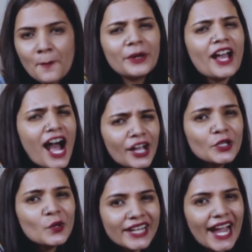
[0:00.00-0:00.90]
But are
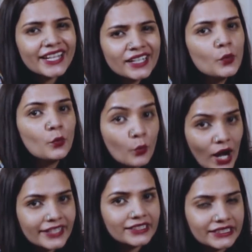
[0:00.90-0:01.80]
you carrying a
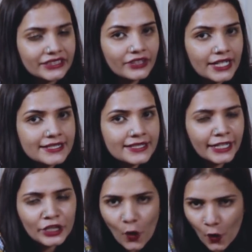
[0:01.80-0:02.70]
wired device
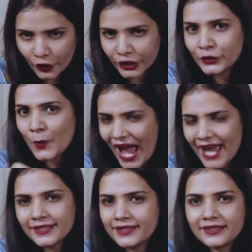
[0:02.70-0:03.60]
in order to
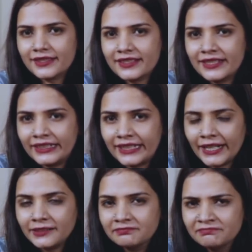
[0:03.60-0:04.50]
access this
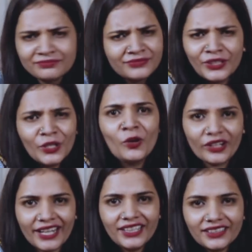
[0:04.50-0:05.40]
internet?
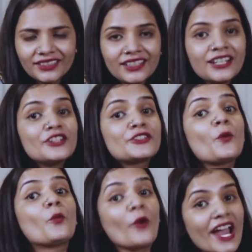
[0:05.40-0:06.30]
No, right?
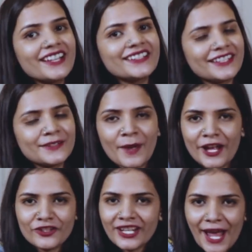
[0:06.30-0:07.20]
So where is this
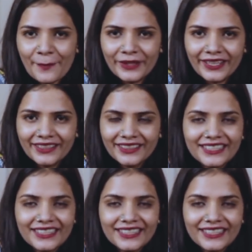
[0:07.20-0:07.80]
magic happening?